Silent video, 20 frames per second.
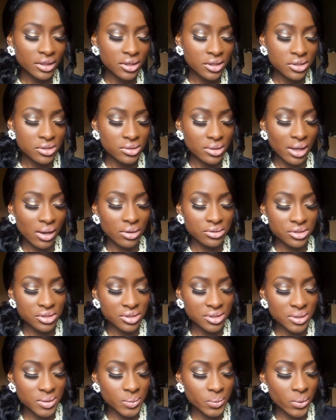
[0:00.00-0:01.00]
So I'll
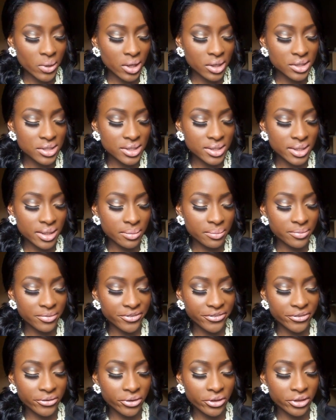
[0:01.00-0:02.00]
just swatch them
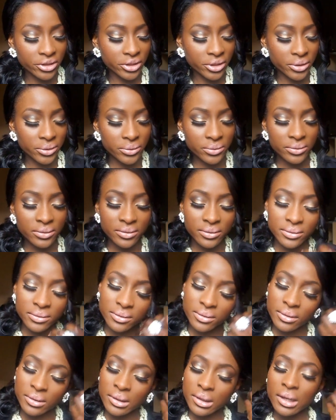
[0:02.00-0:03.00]
for you.
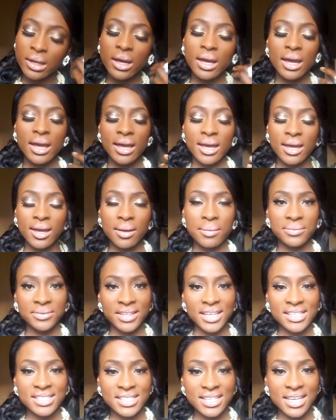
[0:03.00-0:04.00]
Um,
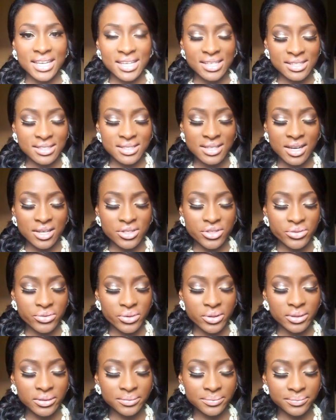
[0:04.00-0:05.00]
this is
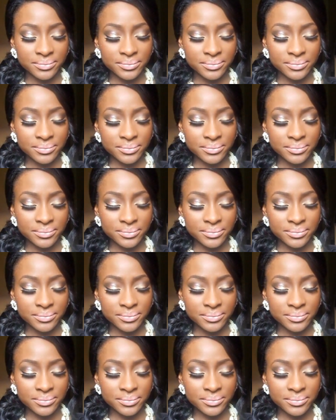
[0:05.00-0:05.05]
Natural.